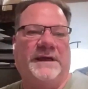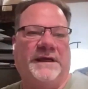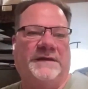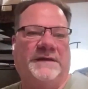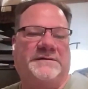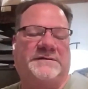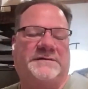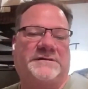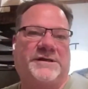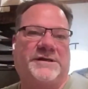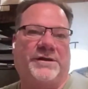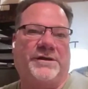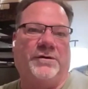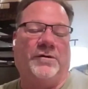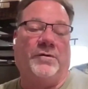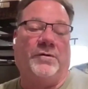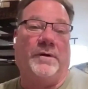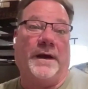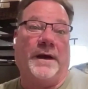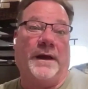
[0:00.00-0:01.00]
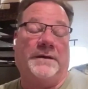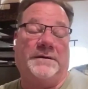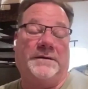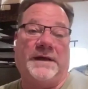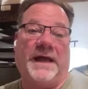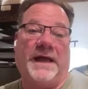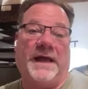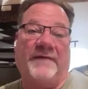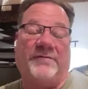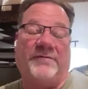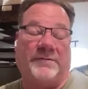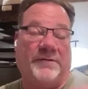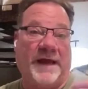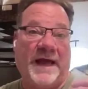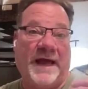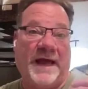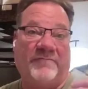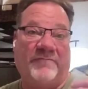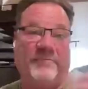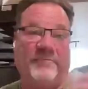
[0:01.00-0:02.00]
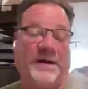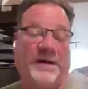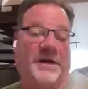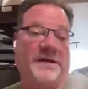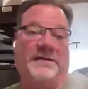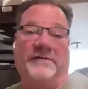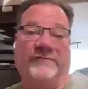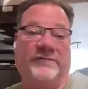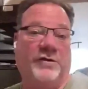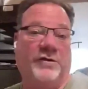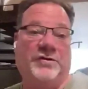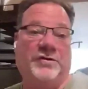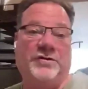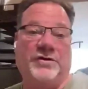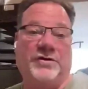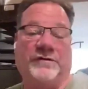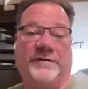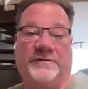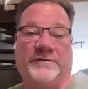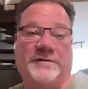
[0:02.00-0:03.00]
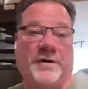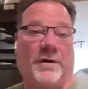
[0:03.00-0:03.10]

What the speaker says: It's to have money in the future